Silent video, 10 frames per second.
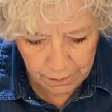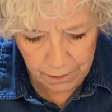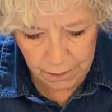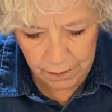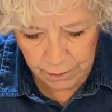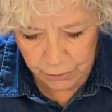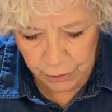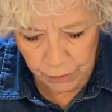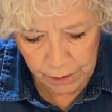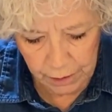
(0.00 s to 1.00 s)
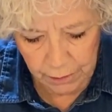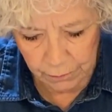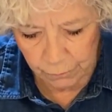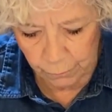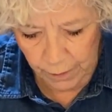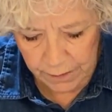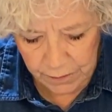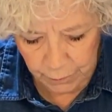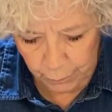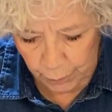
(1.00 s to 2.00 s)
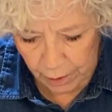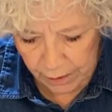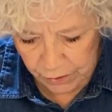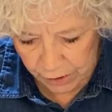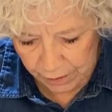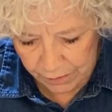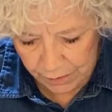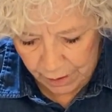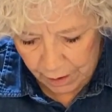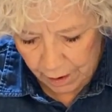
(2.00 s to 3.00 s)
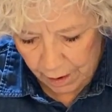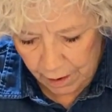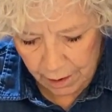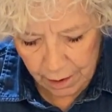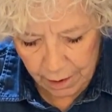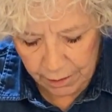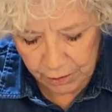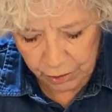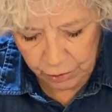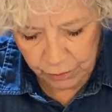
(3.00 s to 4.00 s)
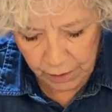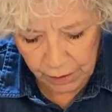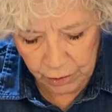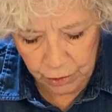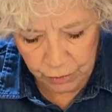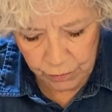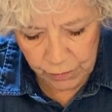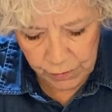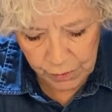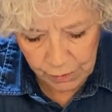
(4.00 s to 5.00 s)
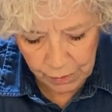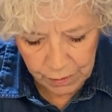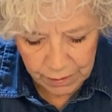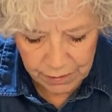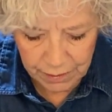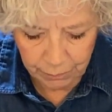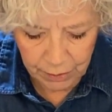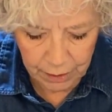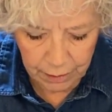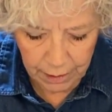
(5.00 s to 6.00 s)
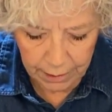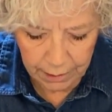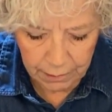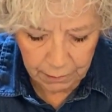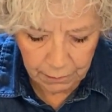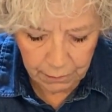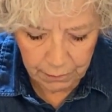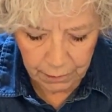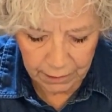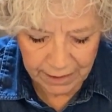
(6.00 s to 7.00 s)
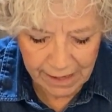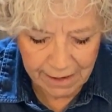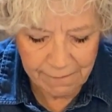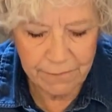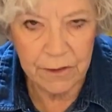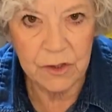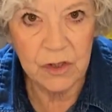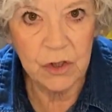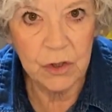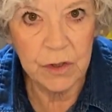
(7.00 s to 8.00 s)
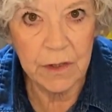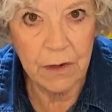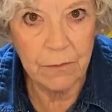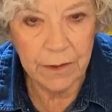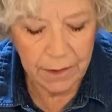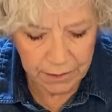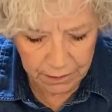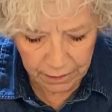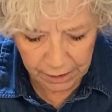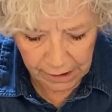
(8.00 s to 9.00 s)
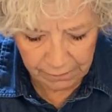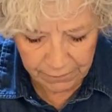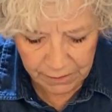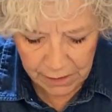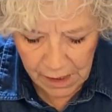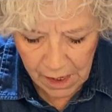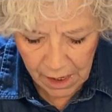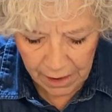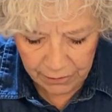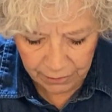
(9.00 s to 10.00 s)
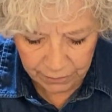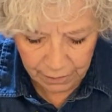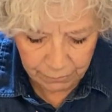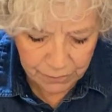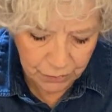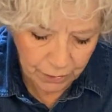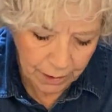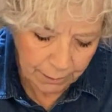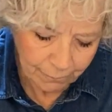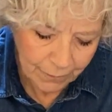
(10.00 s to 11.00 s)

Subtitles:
In doing resin projects, you can use something like canvas. Did you see that one I did on canvas? I thought that was great.